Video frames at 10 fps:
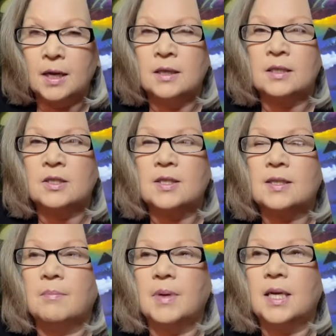there's
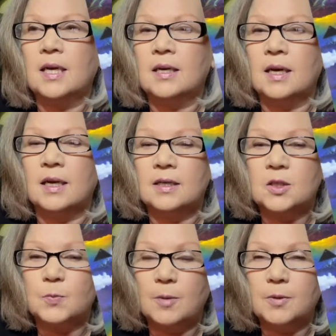somebody, and it's
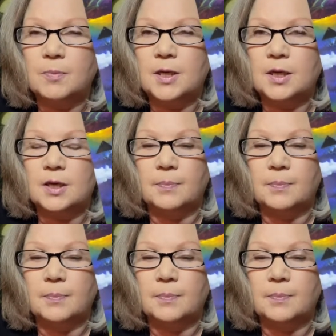probably going